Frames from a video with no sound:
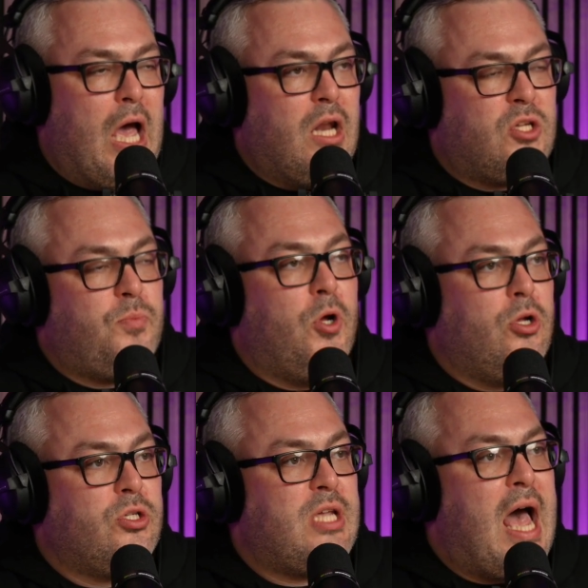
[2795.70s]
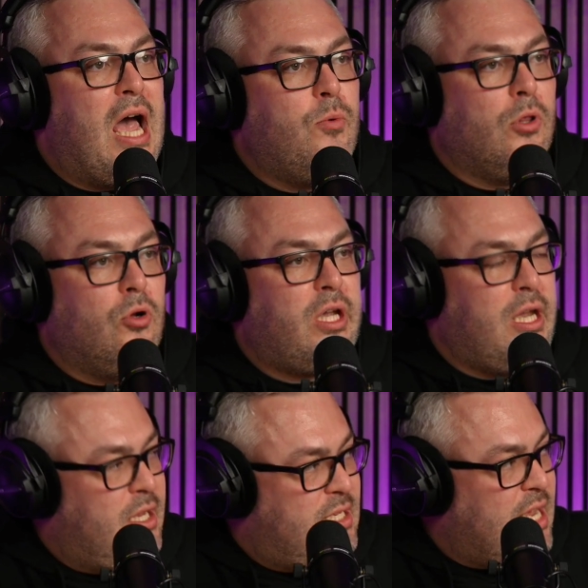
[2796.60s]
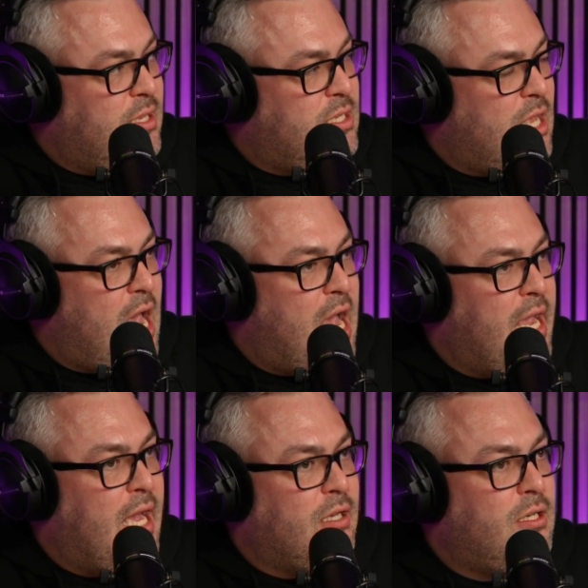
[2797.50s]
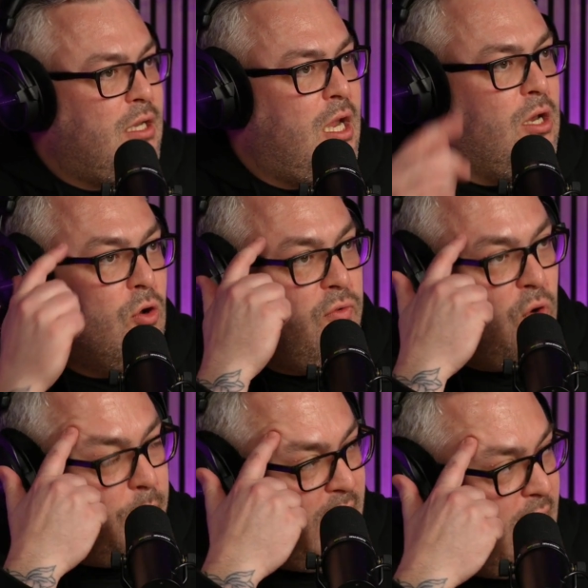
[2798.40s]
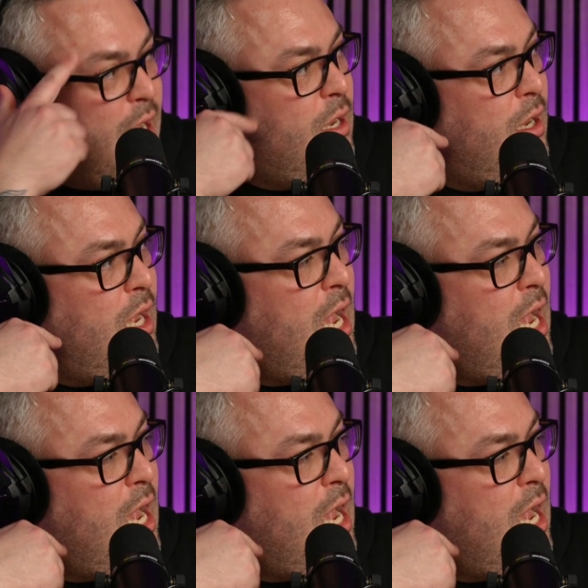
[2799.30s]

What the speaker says: And I suppose I was lucky in a sense that I had enough up here